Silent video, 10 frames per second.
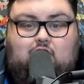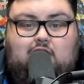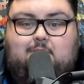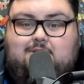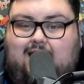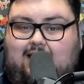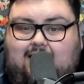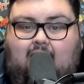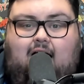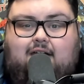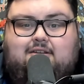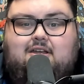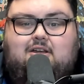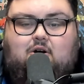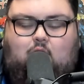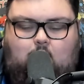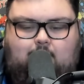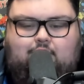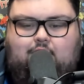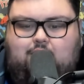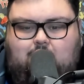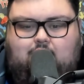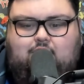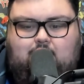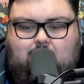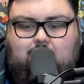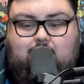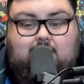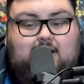though he was getting caught over and over and over.